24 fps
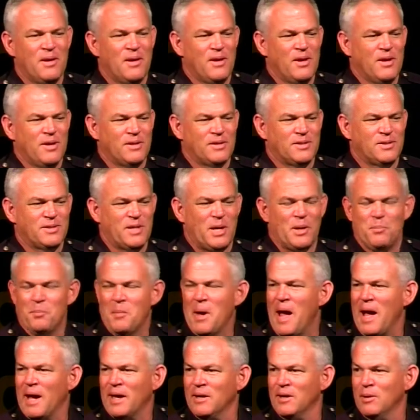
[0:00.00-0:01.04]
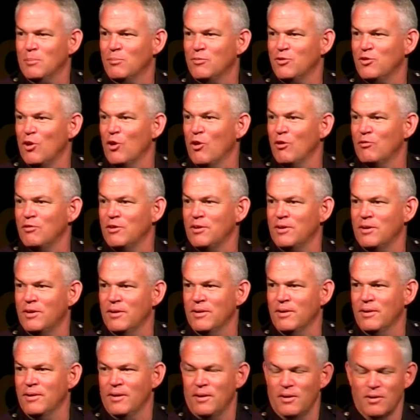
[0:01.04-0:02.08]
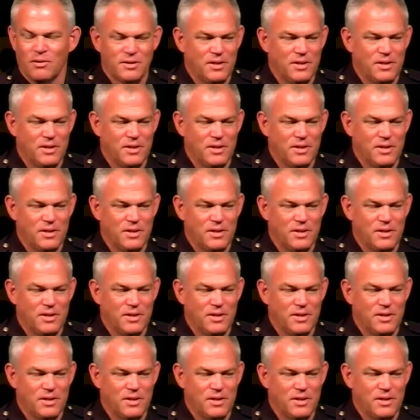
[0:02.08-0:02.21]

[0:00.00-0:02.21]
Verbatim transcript: sitting back and observing, and they're